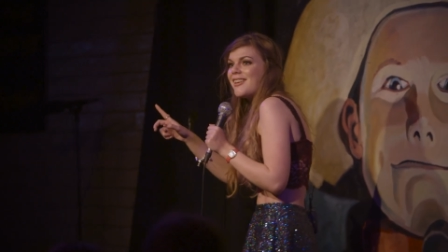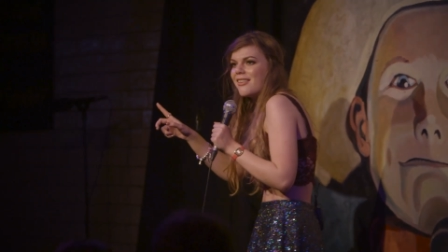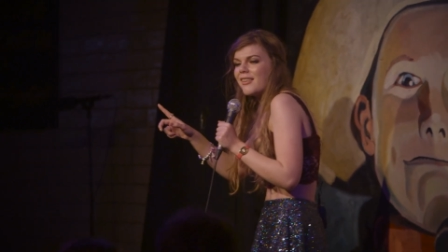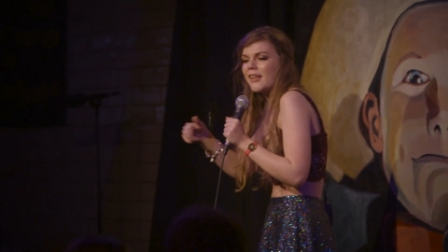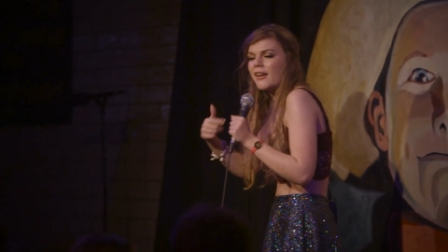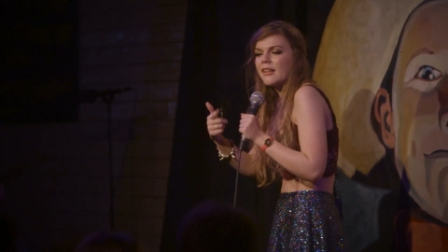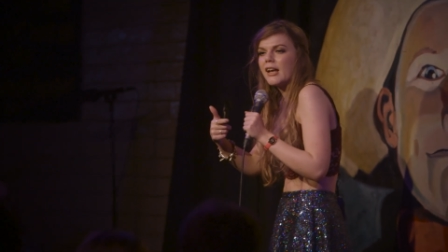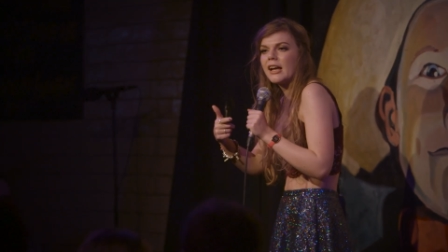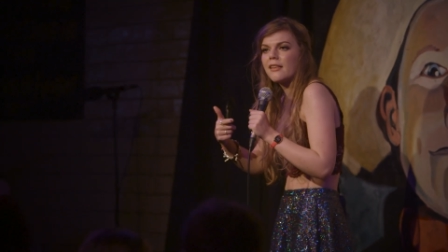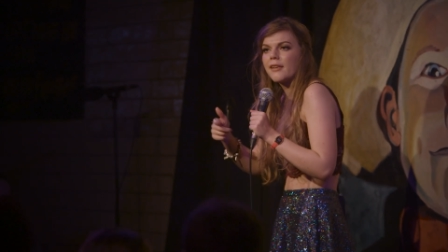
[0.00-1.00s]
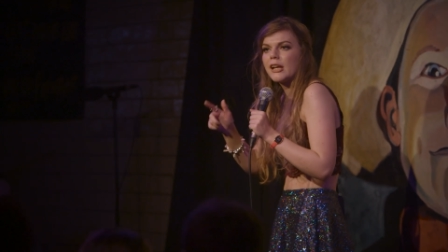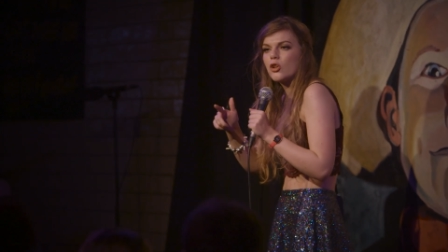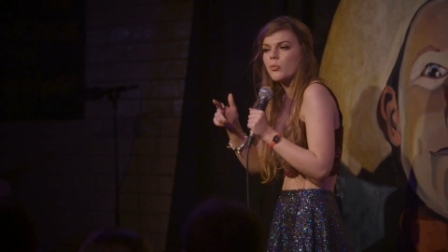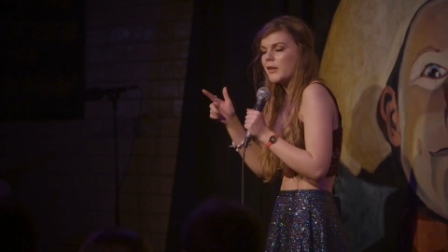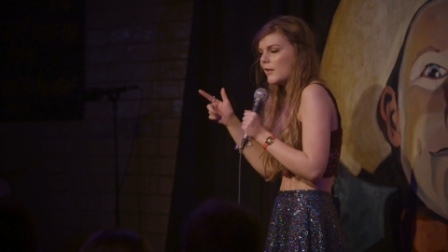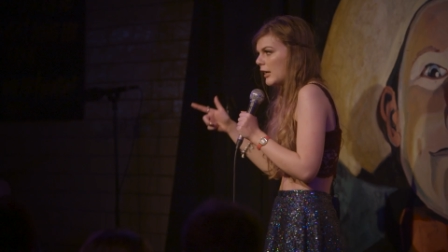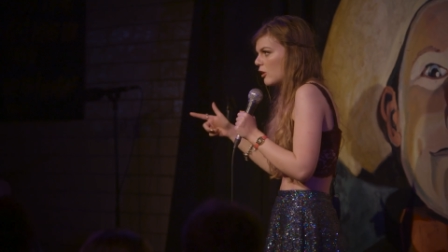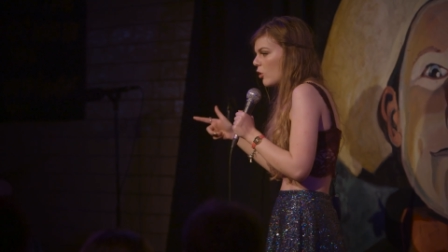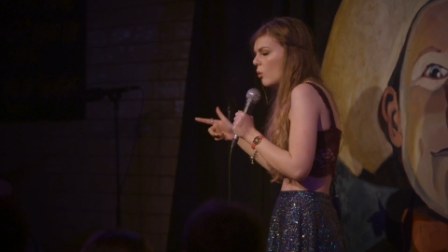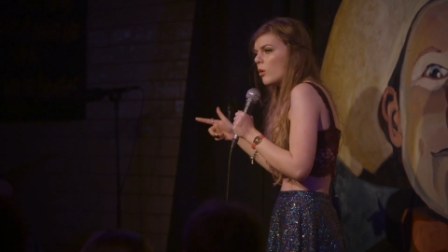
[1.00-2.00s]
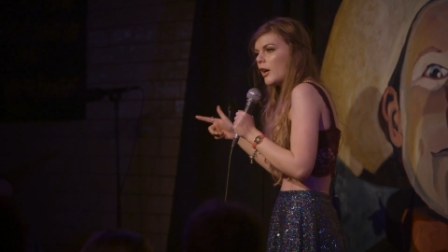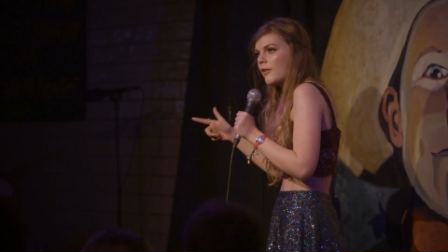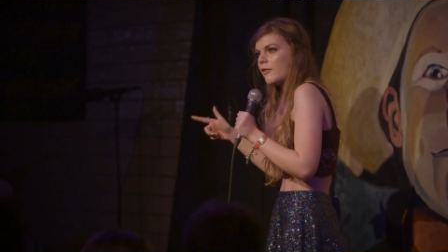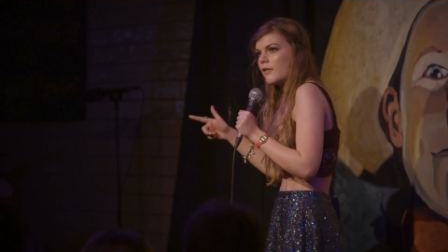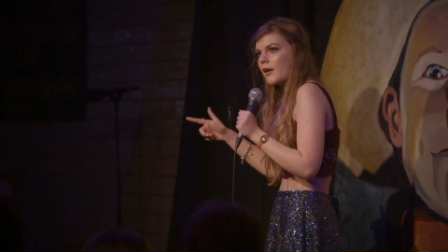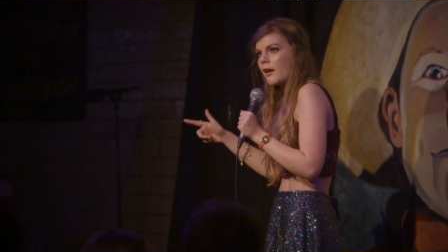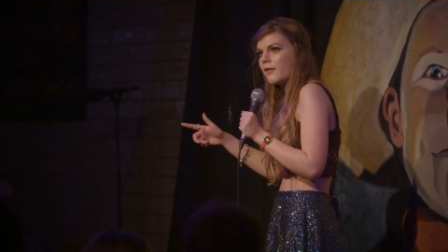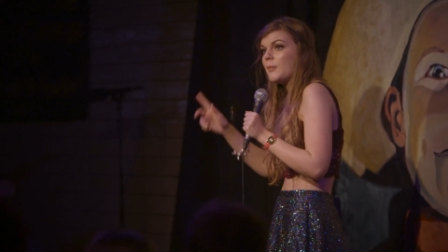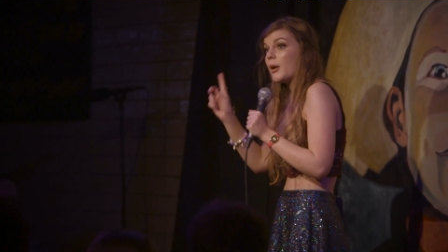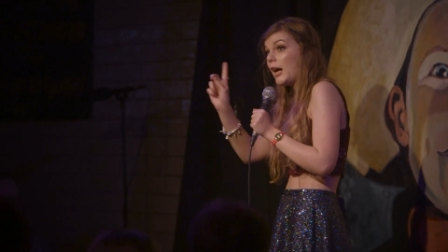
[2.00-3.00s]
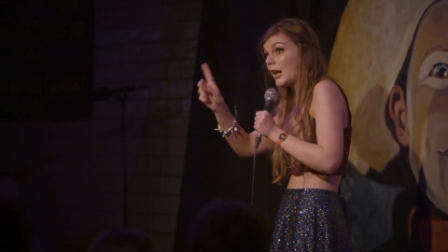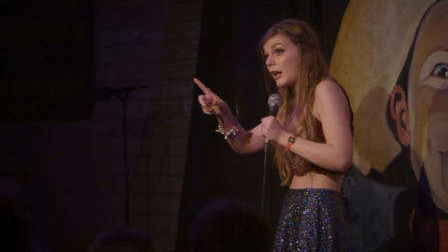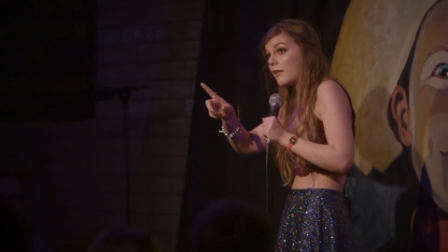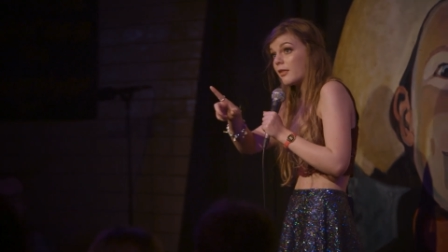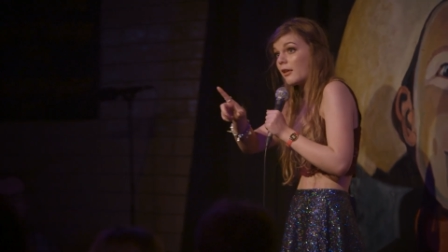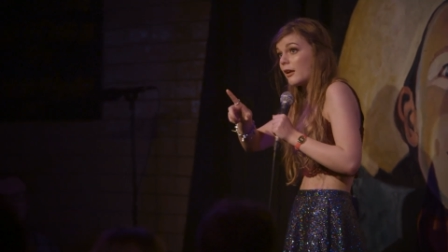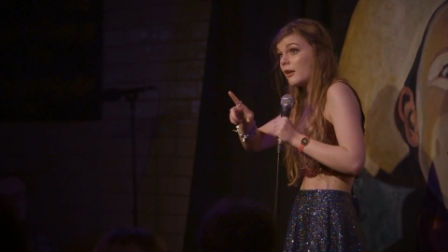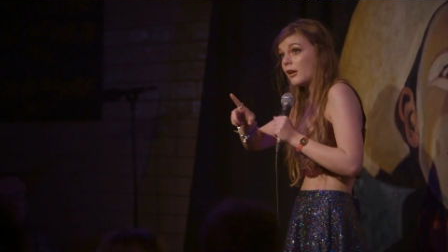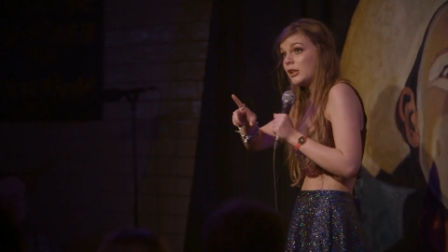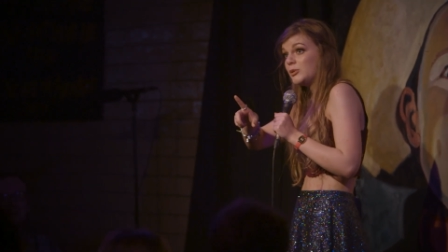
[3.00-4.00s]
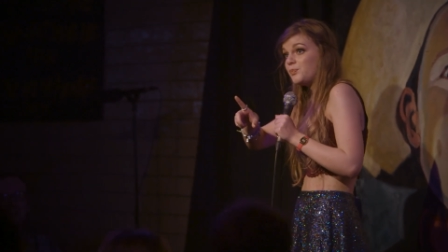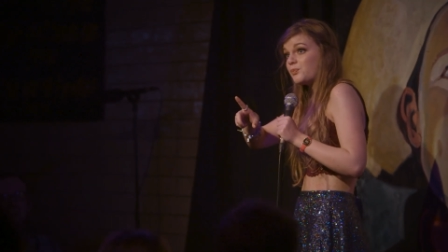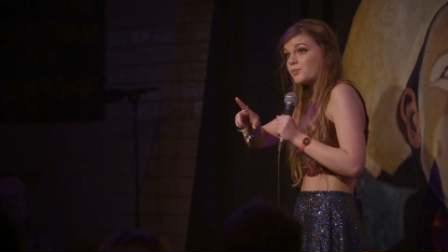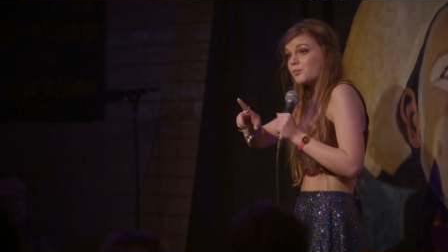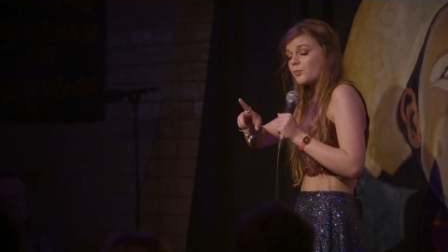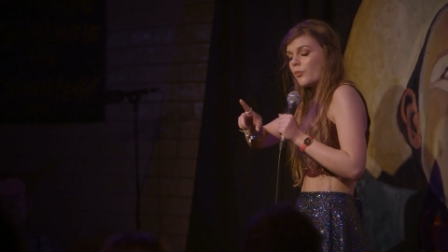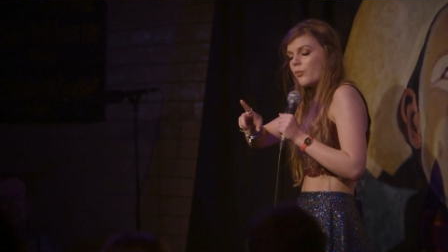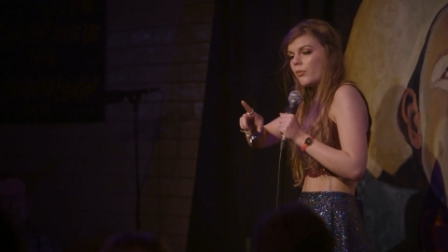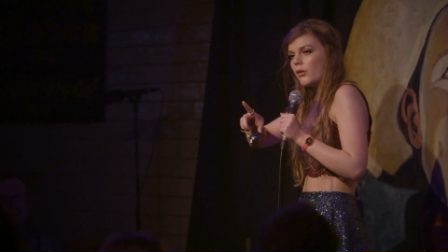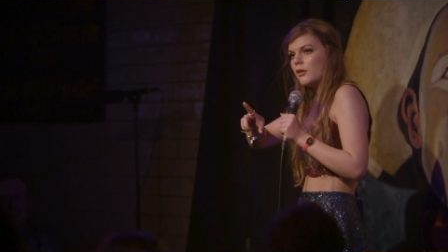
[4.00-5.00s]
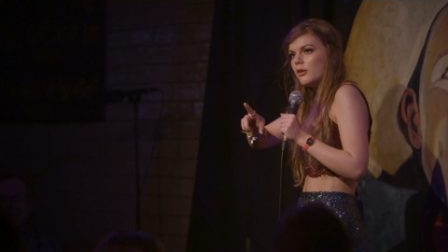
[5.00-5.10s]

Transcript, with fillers: did say that in hindsight, it could be the line of coke I had in the taxi, but I like to think...